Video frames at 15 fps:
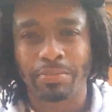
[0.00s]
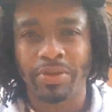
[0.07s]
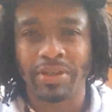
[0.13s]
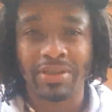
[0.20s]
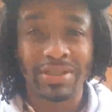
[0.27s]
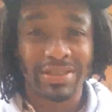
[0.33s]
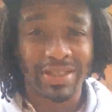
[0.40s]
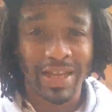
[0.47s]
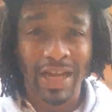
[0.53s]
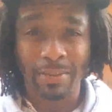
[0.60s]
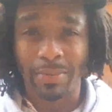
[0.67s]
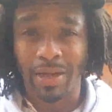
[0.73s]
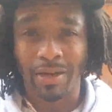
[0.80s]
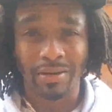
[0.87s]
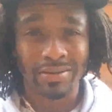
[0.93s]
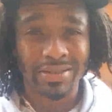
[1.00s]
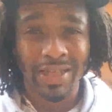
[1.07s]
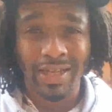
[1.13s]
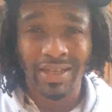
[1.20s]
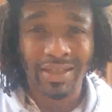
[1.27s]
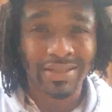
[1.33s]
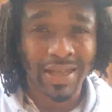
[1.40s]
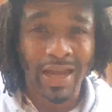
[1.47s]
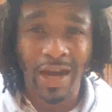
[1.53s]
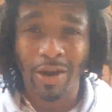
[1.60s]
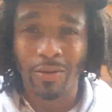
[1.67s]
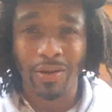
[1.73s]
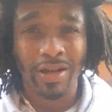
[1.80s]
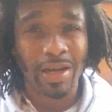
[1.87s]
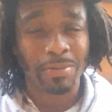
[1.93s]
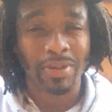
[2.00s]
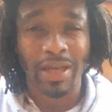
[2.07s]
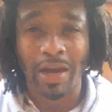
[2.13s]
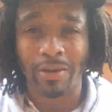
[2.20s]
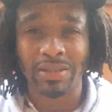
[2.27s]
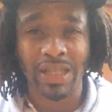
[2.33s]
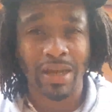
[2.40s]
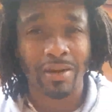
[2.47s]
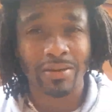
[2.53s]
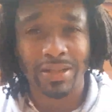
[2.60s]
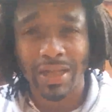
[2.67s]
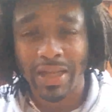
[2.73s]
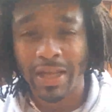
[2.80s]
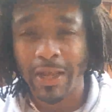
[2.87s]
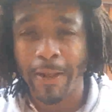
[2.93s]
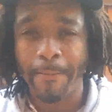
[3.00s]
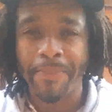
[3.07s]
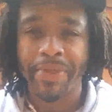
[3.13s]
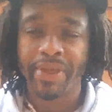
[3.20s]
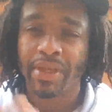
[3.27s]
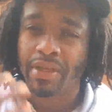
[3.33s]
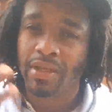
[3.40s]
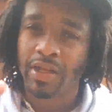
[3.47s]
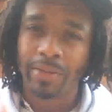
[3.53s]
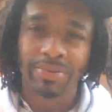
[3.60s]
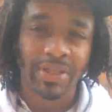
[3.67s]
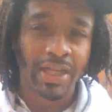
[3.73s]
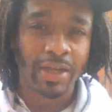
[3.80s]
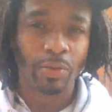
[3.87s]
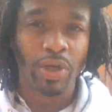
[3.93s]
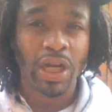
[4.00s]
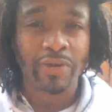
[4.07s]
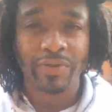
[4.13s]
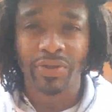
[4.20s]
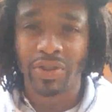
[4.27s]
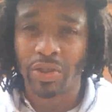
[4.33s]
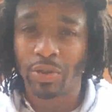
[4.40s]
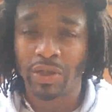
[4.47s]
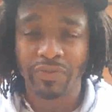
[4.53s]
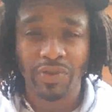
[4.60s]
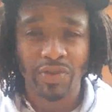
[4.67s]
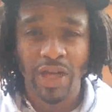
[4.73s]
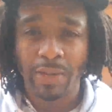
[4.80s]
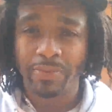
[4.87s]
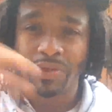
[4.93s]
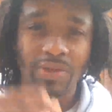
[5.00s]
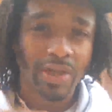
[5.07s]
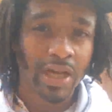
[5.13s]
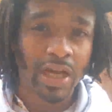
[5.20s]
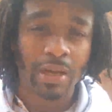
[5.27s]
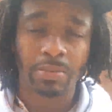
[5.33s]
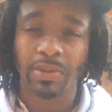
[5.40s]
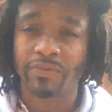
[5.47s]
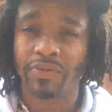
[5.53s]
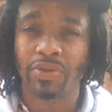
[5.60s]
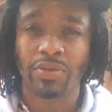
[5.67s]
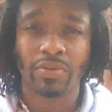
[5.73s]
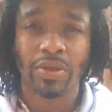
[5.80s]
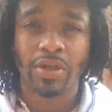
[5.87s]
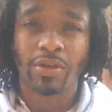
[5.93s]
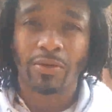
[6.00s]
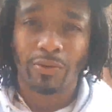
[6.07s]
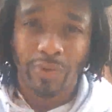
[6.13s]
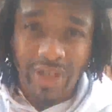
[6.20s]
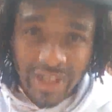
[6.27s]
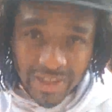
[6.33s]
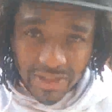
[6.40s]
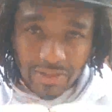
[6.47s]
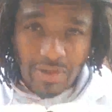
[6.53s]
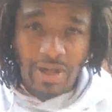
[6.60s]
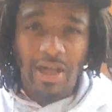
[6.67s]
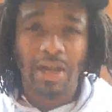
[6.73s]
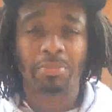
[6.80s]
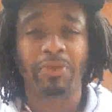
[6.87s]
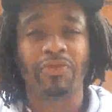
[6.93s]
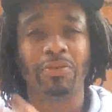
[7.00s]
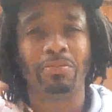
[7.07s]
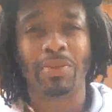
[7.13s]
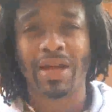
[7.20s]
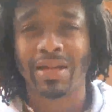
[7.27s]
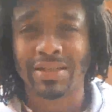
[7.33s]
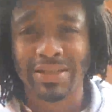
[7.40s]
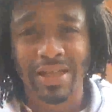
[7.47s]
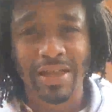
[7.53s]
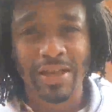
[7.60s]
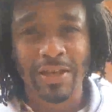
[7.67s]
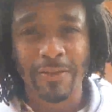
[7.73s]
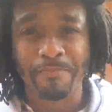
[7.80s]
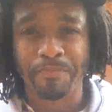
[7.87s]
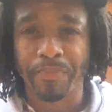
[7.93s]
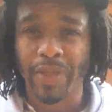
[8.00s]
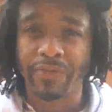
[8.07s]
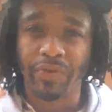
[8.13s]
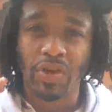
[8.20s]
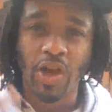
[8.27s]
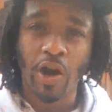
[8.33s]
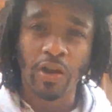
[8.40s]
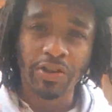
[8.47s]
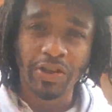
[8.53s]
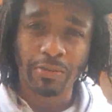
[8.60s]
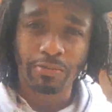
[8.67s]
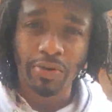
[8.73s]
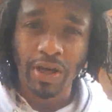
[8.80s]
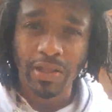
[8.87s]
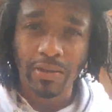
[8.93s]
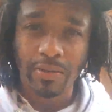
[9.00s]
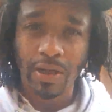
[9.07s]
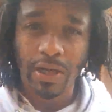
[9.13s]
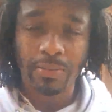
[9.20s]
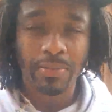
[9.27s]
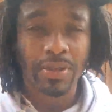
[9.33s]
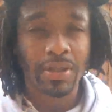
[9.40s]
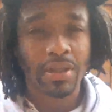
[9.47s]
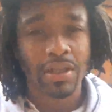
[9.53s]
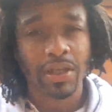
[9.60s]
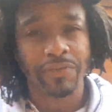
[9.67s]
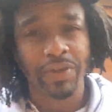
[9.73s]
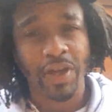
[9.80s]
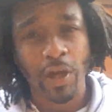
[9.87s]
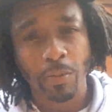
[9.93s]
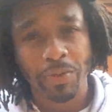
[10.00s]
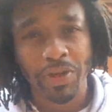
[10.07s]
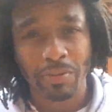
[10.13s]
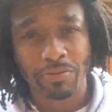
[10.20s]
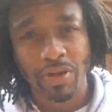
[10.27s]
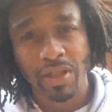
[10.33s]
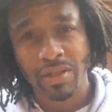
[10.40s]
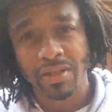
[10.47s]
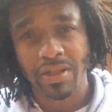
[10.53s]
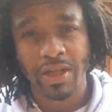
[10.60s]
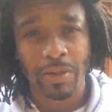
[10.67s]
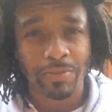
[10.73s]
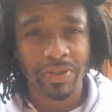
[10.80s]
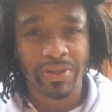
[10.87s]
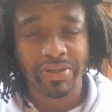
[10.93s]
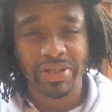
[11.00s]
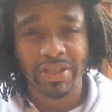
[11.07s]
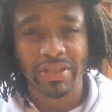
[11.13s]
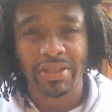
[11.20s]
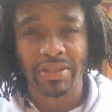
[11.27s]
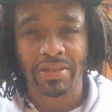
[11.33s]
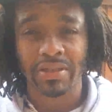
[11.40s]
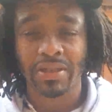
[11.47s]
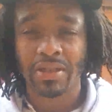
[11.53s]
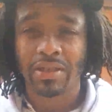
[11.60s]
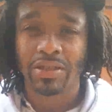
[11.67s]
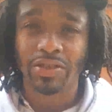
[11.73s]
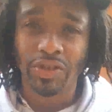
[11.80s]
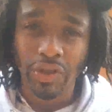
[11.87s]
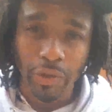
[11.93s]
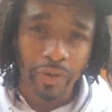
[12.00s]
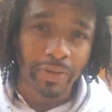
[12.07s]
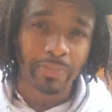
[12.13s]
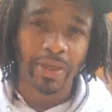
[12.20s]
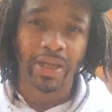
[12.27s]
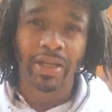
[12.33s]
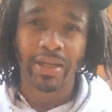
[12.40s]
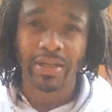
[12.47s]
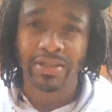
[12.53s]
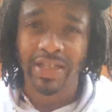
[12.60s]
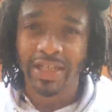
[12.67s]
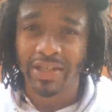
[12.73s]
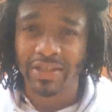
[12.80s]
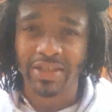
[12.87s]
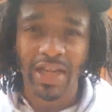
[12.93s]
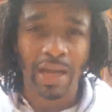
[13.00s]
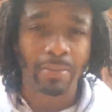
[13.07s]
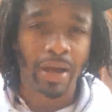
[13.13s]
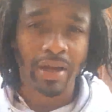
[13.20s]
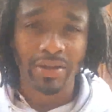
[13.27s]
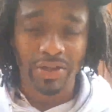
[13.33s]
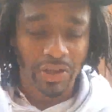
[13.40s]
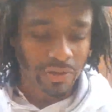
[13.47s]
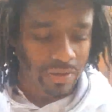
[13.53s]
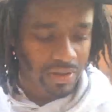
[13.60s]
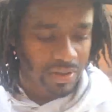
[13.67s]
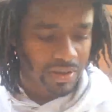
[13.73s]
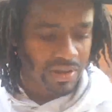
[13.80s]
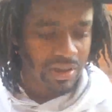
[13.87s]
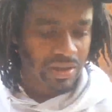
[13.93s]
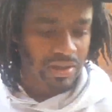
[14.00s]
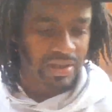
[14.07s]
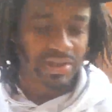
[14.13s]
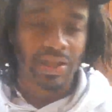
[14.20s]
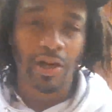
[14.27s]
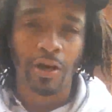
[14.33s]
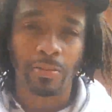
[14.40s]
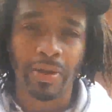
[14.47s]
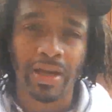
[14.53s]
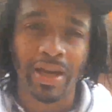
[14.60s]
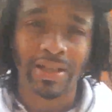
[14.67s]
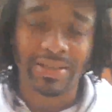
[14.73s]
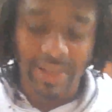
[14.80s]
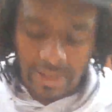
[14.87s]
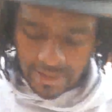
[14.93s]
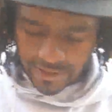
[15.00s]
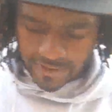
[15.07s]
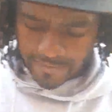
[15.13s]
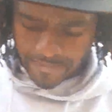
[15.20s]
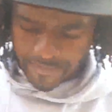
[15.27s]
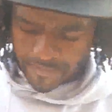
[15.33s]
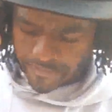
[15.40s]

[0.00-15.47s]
putting this time out, taking this hour, a couple hours out our day, you know what I'm saying? Whatever you're doing, if you drop and drop, if you read and drop, if you're meditating, if you're calling your brother up, if you're helping your brother, you're helping your sister. do it, man. Take your time out and do it. Let's go, man. Isaiah